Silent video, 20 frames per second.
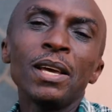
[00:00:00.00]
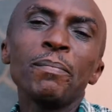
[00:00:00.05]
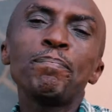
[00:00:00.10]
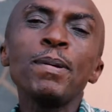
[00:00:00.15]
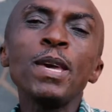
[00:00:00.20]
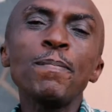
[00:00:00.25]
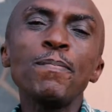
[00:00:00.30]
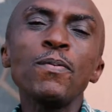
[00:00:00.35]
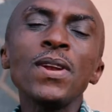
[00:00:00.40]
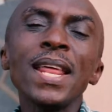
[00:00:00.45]

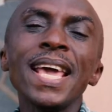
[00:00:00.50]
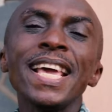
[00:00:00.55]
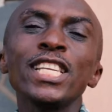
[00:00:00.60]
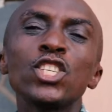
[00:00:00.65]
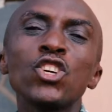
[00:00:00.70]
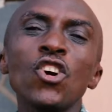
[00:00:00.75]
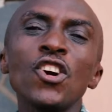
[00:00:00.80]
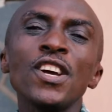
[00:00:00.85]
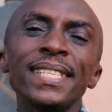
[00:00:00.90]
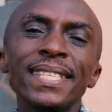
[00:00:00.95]
People
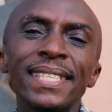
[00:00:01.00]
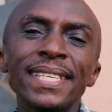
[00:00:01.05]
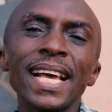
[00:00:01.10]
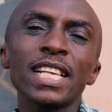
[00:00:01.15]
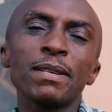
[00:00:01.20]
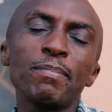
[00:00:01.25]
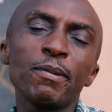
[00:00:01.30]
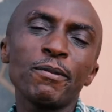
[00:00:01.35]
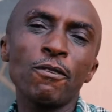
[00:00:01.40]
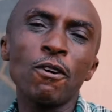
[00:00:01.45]
enjoying
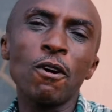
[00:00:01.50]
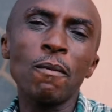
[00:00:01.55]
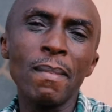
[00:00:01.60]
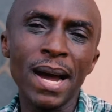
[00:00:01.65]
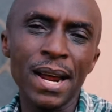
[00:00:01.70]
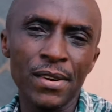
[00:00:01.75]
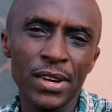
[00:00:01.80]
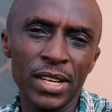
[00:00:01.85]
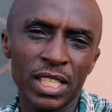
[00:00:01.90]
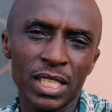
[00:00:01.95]
sex before
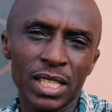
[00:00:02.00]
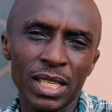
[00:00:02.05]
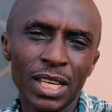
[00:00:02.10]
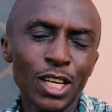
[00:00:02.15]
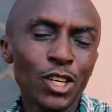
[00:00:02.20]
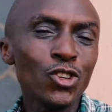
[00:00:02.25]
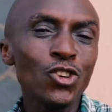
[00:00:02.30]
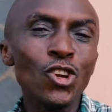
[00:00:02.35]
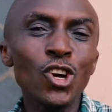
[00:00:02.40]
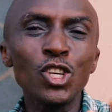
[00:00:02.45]
marriage,
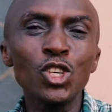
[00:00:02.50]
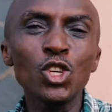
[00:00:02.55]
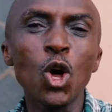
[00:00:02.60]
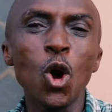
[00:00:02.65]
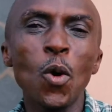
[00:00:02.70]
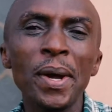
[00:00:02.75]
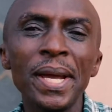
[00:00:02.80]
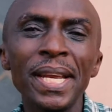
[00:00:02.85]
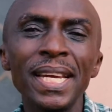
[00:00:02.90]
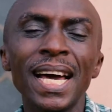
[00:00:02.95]
not
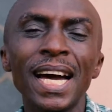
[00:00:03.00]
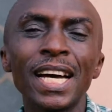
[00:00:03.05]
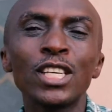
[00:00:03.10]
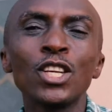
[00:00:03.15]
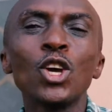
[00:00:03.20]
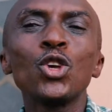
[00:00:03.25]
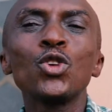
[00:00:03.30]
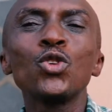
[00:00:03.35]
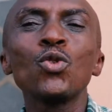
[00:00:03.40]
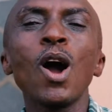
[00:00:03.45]
knowing that
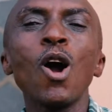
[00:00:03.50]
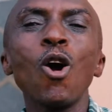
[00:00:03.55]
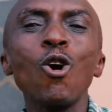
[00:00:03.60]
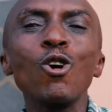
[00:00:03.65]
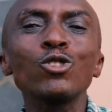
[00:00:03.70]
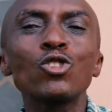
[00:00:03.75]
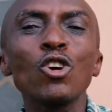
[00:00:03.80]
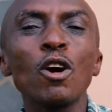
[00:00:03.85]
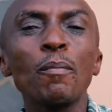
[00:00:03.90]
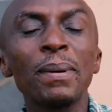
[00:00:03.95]
you are
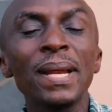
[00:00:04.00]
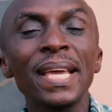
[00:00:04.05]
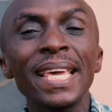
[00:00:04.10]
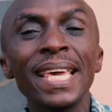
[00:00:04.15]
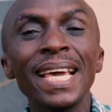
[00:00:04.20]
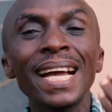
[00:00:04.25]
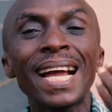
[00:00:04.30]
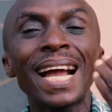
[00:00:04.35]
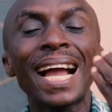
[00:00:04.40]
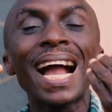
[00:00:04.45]
also
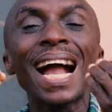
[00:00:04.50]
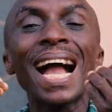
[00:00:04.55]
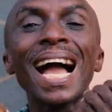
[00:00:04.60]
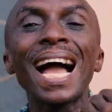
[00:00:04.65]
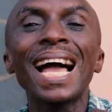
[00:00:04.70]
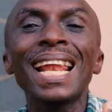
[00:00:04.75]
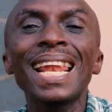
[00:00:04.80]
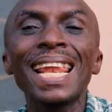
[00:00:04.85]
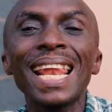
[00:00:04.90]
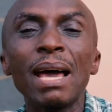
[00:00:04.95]
bringing
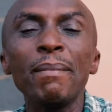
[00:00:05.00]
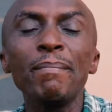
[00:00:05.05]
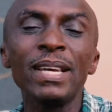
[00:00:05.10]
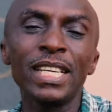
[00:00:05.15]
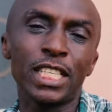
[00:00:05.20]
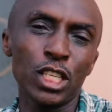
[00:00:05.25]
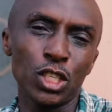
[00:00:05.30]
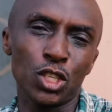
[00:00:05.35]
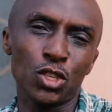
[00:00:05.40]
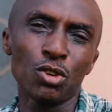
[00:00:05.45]

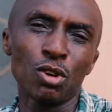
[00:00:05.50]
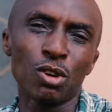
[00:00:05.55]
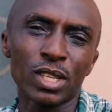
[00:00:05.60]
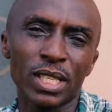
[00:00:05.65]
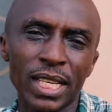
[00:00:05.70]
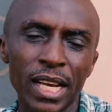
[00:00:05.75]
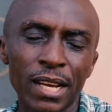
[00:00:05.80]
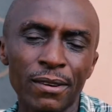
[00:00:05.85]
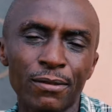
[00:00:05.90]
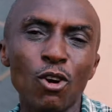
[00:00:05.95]
calamity to
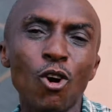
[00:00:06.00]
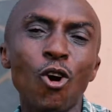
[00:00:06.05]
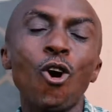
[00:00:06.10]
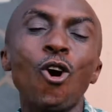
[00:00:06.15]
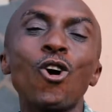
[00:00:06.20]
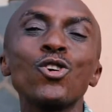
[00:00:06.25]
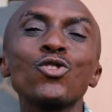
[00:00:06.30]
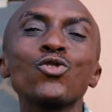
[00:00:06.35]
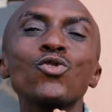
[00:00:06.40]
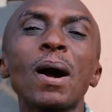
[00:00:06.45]
yourself,
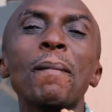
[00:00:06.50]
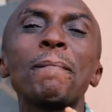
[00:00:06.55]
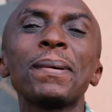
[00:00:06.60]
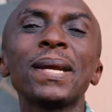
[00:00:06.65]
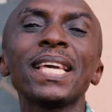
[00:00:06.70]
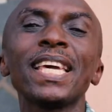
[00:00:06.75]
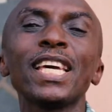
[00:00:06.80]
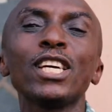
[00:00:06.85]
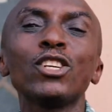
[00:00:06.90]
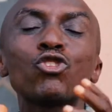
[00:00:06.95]
or you are
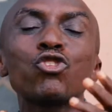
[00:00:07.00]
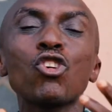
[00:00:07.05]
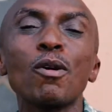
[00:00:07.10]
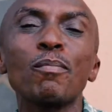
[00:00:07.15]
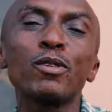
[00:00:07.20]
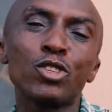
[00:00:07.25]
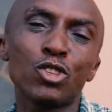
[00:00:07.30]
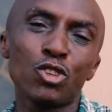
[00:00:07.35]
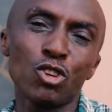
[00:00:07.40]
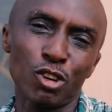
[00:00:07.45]
bringing
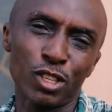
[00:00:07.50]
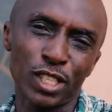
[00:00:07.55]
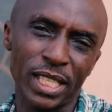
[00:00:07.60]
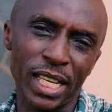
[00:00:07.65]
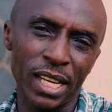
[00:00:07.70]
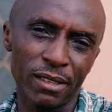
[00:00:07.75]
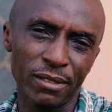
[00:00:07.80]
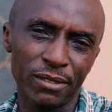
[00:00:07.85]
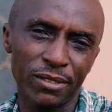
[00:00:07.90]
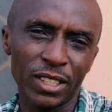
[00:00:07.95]
trouble to
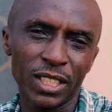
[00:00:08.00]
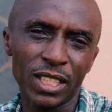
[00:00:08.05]
yourself.